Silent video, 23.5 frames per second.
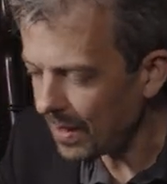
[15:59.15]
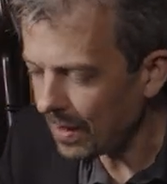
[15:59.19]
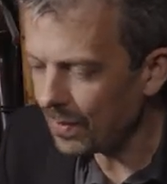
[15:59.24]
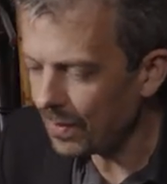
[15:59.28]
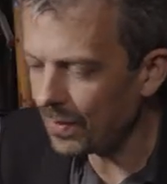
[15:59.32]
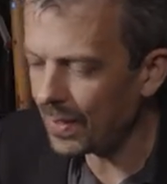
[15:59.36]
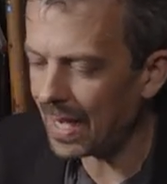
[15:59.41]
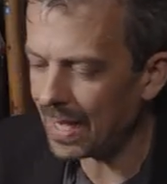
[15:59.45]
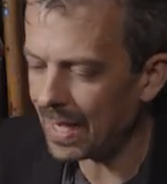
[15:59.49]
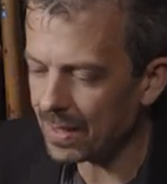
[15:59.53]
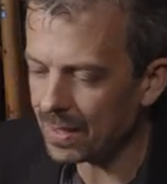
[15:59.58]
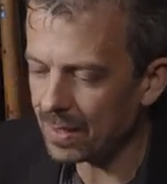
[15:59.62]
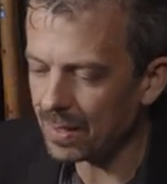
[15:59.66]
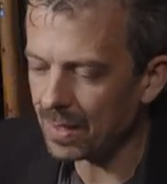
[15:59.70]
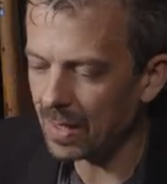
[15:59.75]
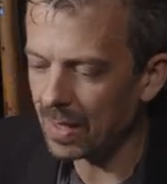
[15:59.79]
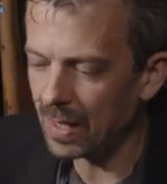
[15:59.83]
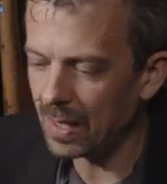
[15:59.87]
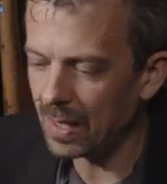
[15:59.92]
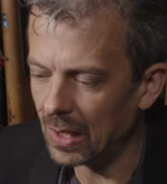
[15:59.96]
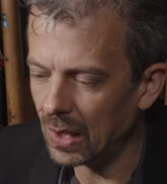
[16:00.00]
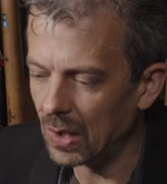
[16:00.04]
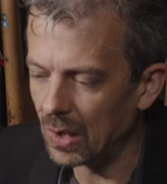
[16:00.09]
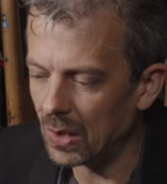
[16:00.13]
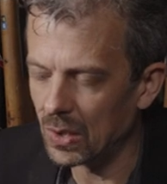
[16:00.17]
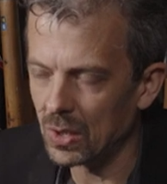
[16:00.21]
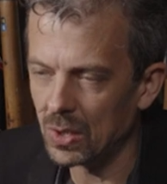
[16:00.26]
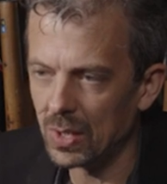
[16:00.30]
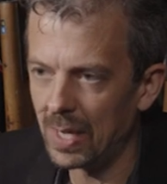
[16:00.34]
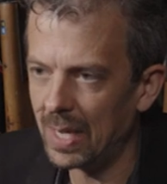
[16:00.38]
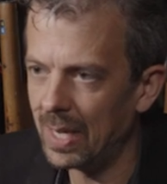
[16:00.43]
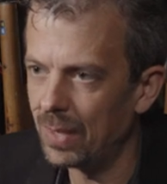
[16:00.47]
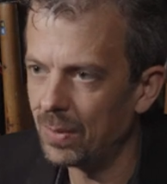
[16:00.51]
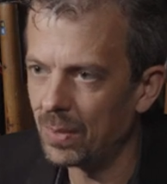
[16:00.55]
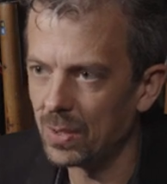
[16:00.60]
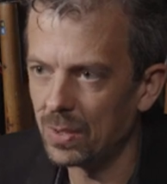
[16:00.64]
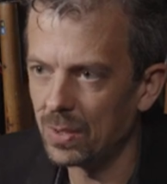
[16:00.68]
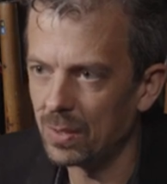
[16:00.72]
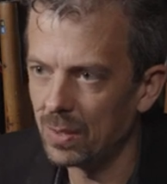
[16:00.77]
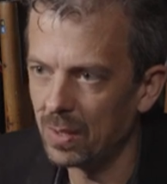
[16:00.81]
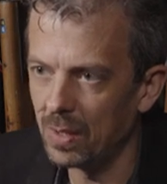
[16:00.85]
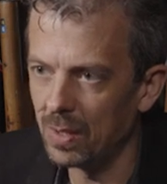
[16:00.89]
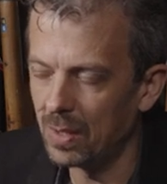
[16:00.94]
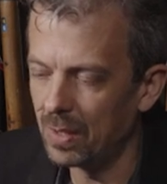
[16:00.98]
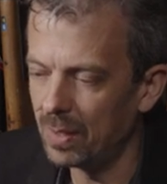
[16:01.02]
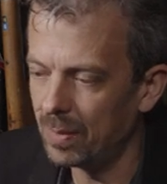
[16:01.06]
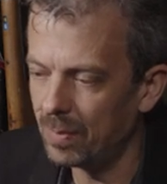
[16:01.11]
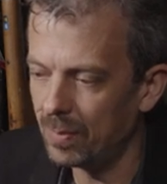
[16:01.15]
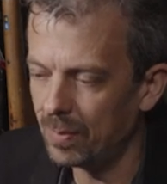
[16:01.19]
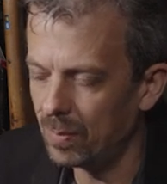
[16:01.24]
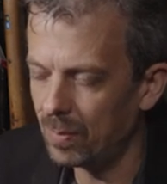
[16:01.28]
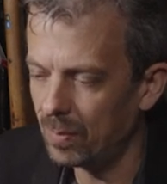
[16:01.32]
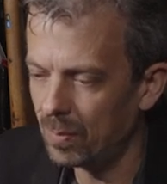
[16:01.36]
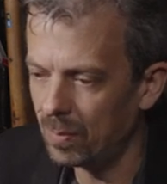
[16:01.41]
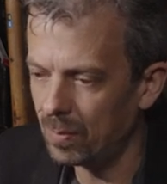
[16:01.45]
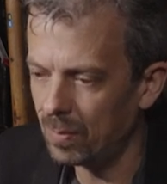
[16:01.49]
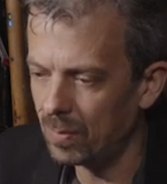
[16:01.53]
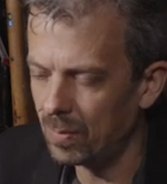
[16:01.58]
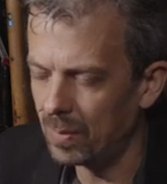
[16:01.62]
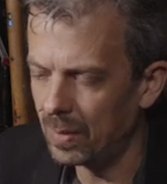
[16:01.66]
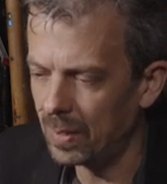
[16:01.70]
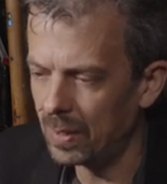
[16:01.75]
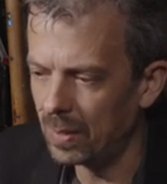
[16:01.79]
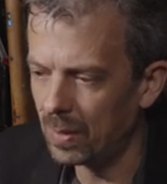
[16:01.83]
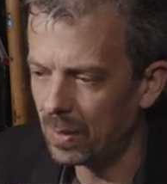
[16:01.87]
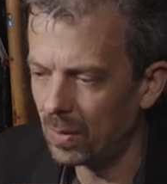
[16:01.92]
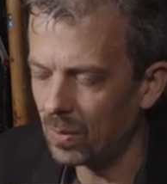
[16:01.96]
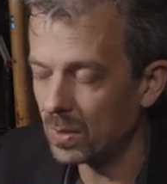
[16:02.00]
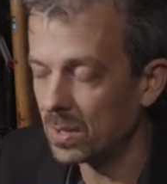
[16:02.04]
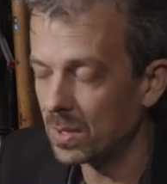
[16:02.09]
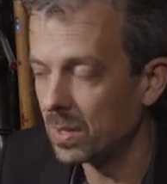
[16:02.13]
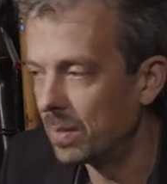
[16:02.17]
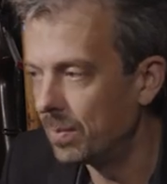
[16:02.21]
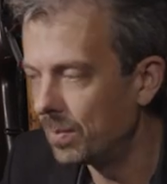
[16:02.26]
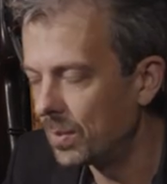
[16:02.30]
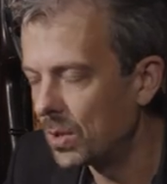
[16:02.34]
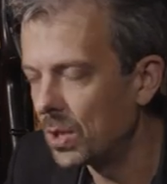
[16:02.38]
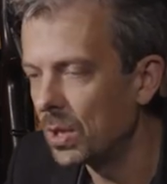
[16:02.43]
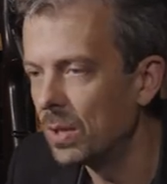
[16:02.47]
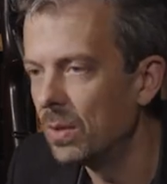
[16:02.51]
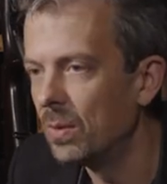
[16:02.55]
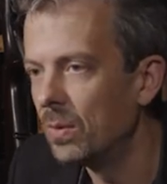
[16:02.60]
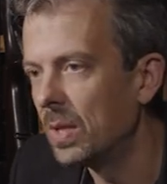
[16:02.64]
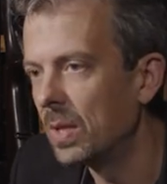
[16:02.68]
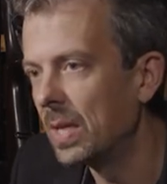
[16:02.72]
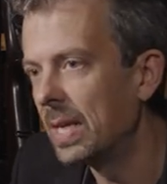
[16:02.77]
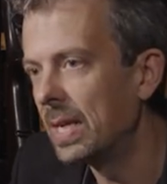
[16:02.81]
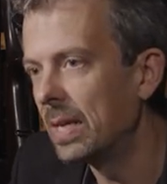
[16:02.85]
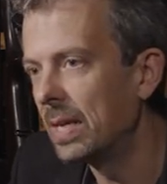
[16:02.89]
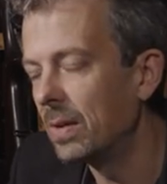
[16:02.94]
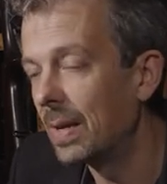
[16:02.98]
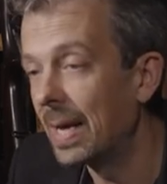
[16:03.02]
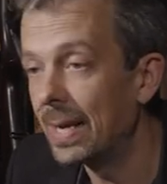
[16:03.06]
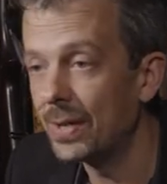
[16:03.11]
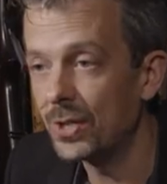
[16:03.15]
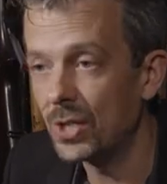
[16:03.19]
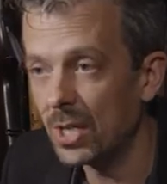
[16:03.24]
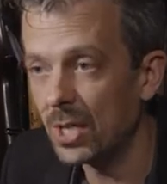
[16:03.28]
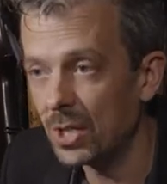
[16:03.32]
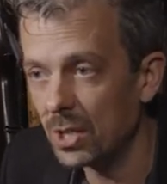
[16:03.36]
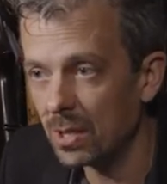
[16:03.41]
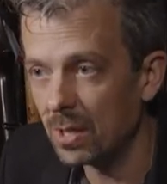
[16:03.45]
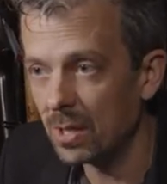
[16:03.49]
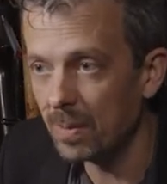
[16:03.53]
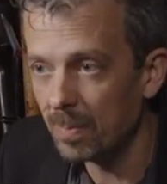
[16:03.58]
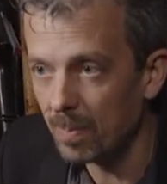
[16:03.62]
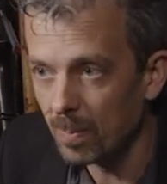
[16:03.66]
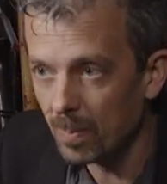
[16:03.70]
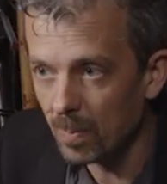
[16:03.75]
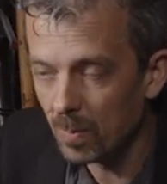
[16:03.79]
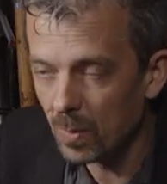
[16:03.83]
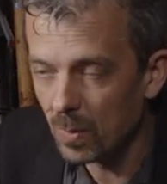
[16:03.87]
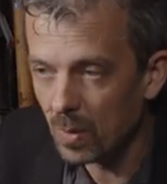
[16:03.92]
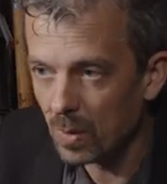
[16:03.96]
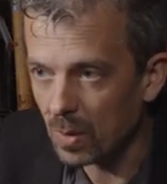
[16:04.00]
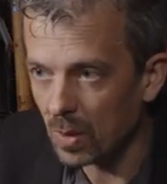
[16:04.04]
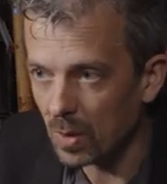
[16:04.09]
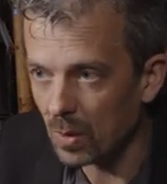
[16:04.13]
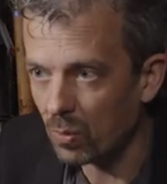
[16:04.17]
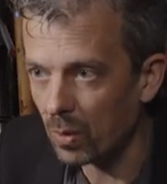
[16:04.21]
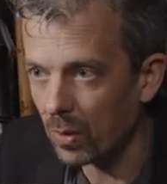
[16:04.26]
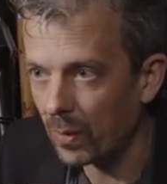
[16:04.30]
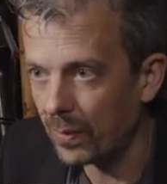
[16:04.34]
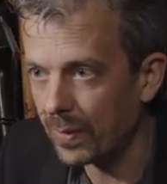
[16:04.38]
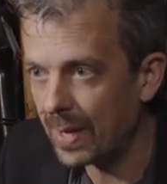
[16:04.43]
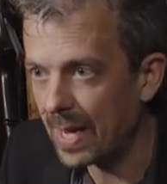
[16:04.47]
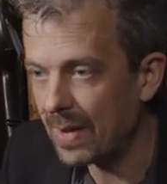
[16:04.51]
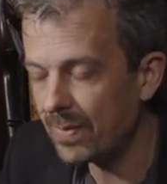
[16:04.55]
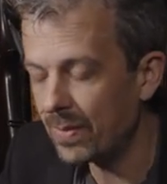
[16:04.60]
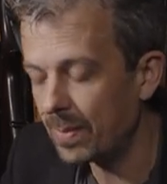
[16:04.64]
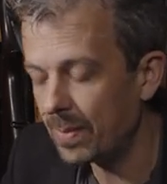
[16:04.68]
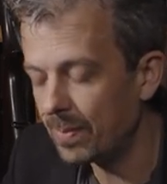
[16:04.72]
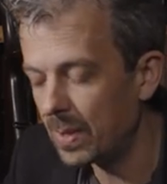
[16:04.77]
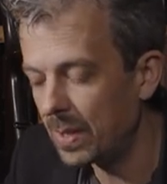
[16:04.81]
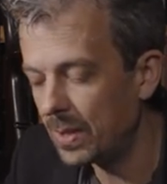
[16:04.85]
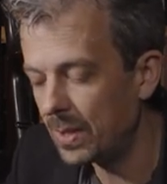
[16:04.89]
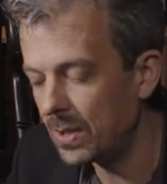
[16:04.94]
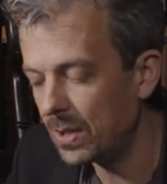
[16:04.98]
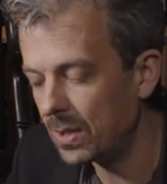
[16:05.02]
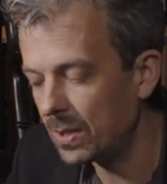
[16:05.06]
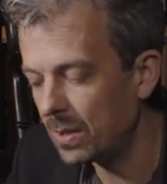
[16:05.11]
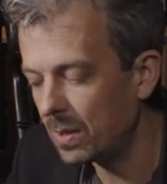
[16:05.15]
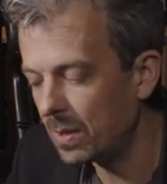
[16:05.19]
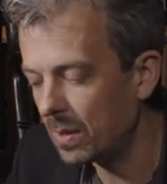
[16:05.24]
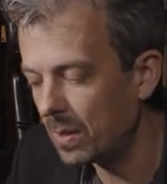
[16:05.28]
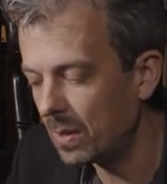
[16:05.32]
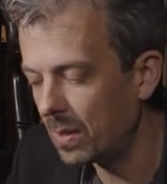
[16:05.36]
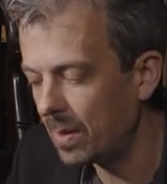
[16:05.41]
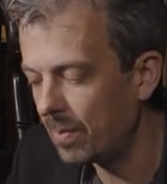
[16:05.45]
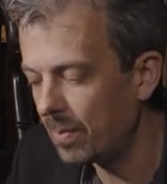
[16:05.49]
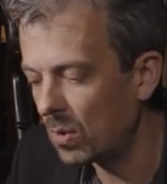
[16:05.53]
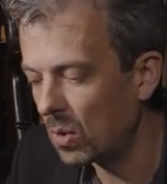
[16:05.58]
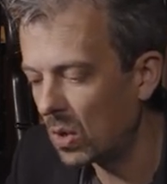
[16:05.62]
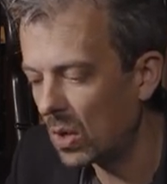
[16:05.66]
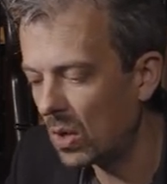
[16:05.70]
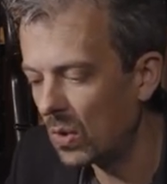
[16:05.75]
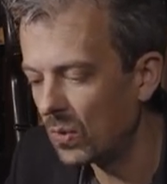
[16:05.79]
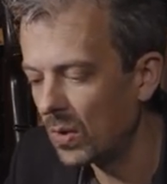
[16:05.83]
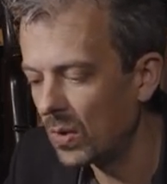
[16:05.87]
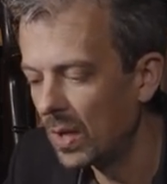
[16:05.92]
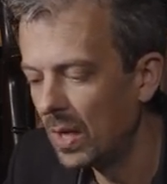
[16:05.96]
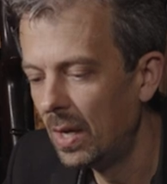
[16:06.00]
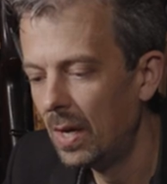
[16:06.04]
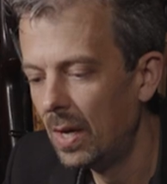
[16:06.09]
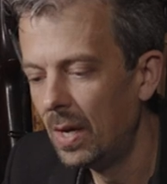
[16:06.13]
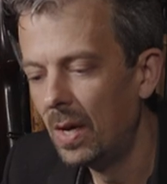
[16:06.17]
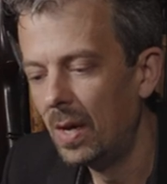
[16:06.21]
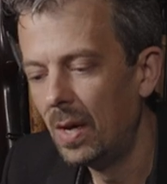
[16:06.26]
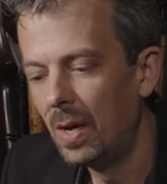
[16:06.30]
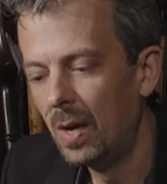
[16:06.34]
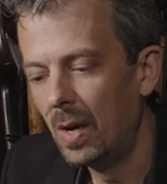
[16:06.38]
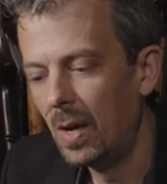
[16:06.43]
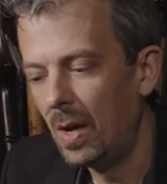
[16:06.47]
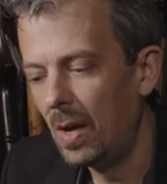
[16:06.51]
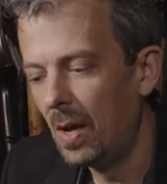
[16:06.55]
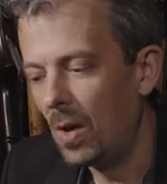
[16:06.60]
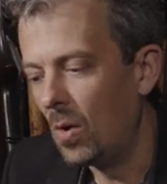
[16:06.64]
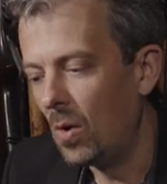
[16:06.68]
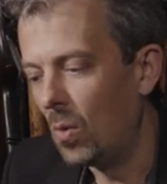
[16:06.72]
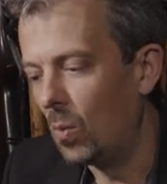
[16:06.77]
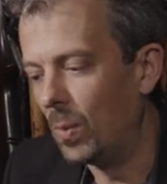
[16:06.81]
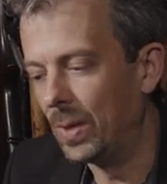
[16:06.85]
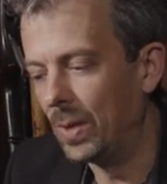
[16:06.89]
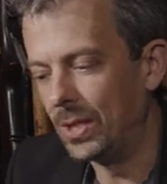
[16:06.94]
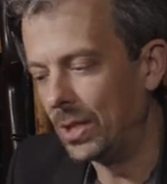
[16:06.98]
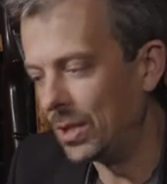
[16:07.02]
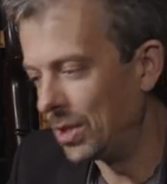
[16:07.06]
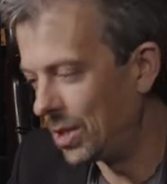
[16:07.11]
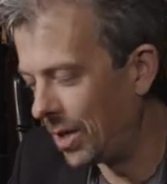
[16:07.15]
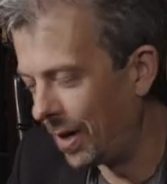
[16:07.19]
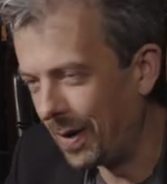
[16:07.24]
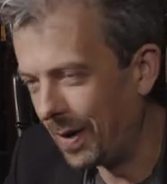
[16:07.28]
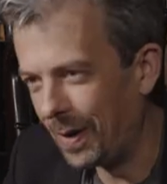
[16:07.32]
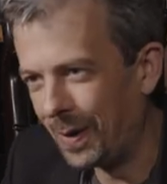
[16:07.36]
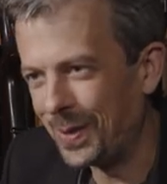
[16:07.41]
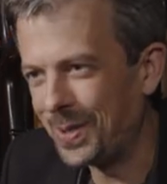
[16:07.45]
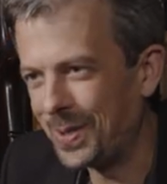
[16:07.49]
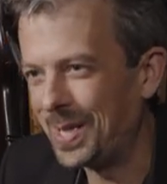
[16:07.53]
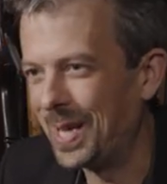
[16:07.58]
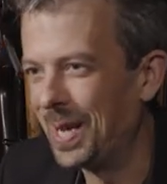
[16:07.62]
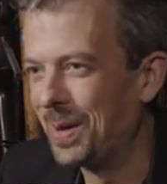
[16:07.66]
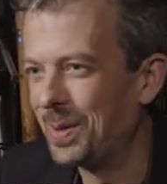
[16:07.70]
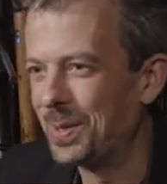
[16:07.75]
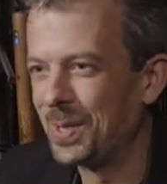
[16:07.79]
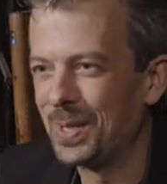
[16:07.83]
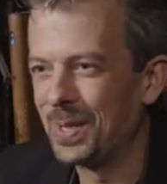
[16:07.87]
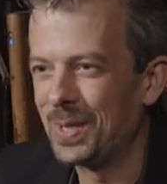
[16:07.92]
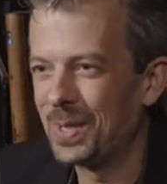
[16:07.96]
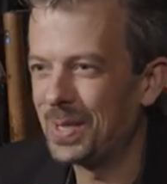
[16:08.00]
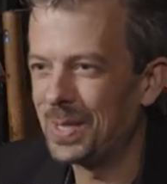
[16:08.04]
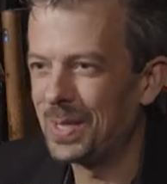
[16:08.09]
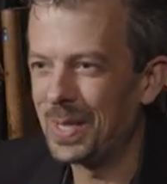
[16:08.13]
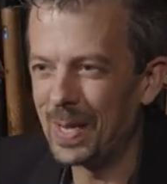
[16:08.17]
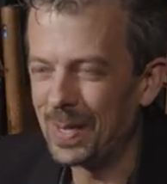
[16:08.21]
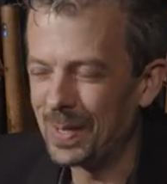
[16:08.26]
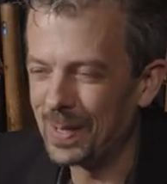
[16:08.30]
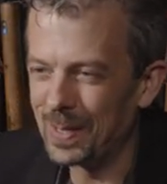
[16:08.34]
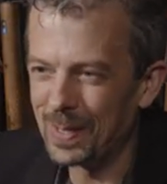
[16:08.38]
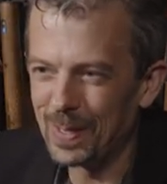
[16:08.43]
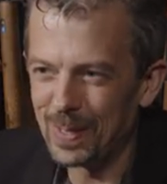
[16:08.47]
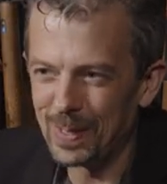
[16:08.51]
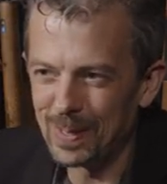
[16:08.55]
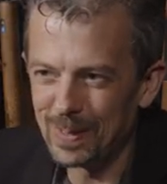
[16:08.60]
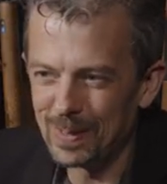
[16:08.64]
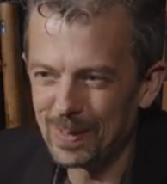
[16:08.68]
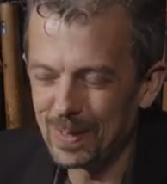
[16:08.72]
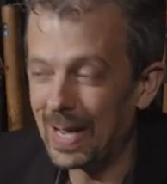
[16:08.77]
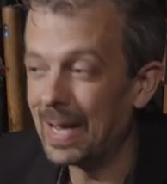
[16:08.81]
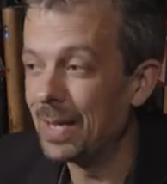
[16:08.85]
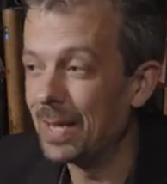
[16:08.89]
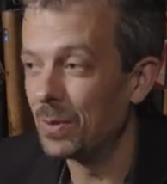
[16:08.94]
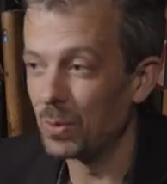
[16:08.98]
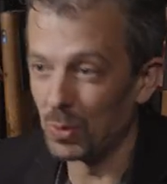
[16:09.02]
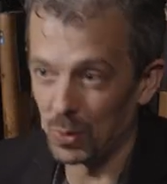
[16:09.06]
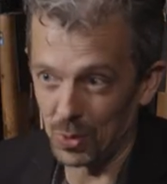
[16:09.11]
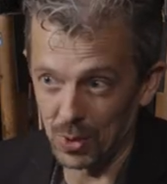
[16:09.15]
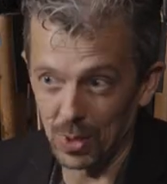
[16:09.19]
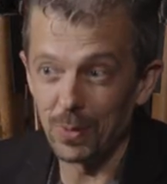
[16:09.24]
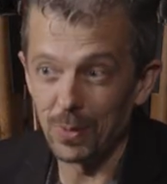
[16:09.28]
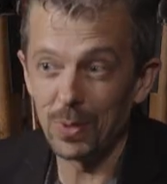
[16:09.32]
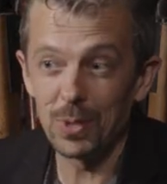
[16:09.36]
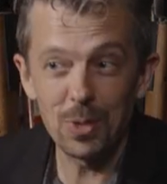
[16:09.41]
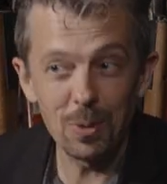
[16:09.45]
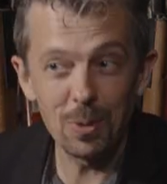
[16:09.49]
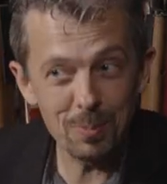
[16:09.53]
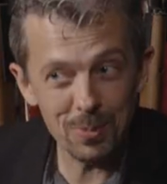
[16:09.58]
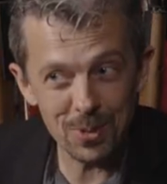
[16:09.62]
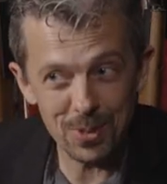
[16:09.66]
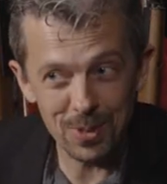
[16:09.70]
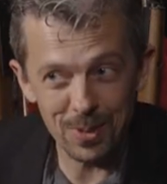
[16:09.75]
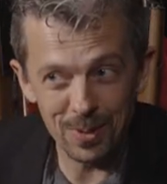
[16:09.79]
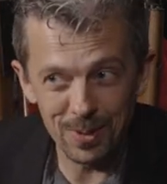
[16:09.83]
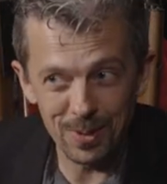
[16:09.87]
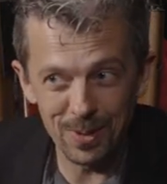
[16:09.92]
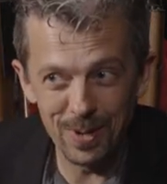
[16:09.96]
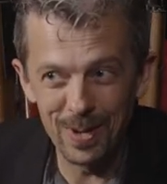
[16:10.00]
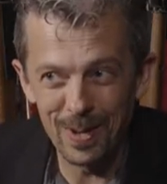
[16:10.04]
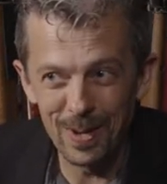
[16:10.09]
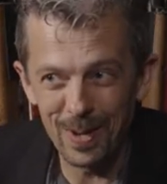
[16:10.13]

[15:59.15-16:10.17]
That lost out in the long term to the Lanchester, the Royal Navy purchased a number of, which in turn lost out to the Sten gun and also the Thompson.